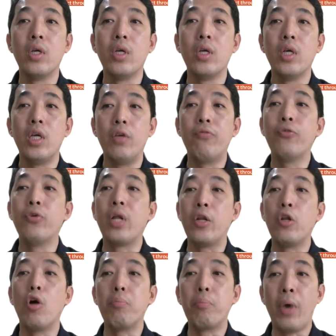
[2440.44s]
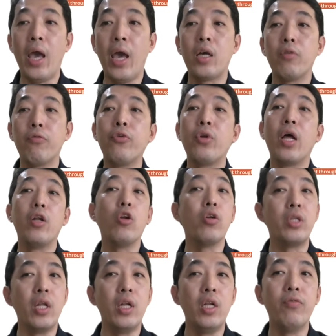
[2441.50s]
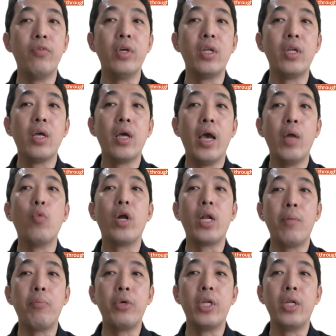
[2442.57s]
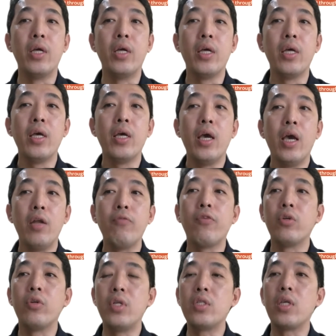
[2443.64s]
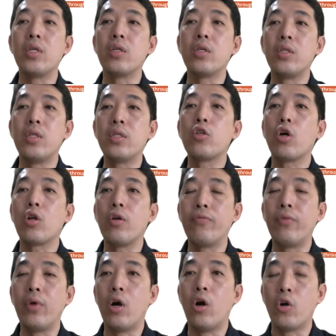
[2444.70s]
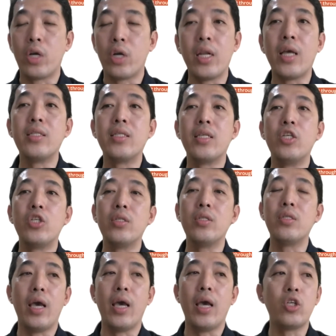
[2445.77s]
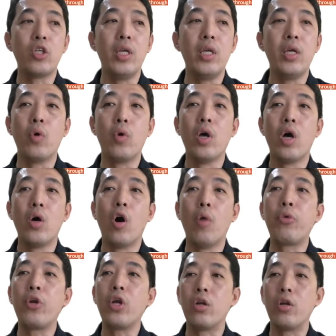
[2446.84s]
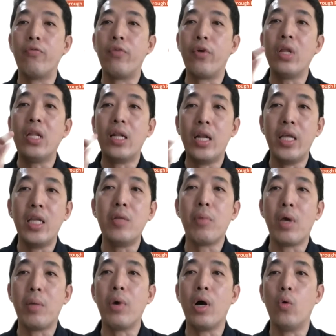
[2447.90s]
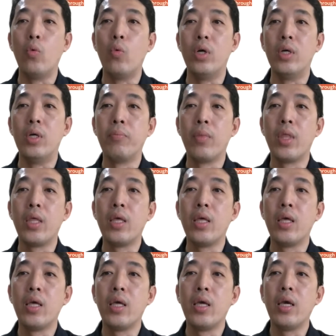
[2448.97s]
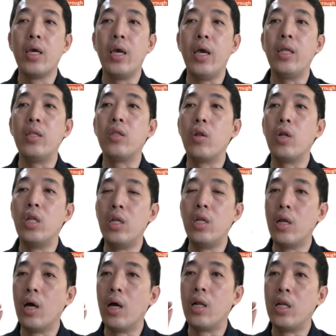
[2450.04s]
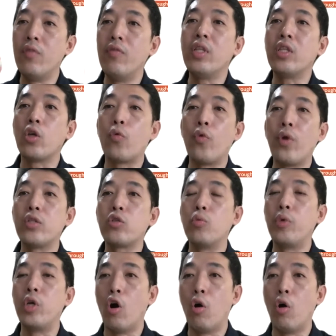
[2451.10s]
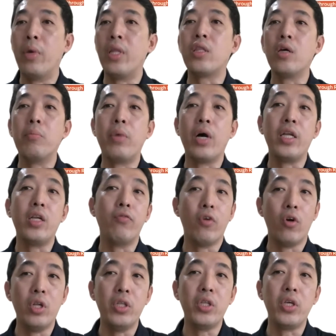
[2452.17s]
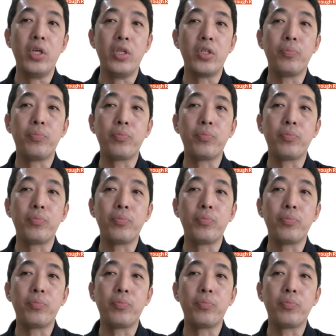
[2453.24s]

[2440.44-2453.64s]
If food are not packed, food are not delivered, and what happened? And for this sort of organizations, they actually operate on a very lean manpower and leaving the rest to be augmented by the volunteers.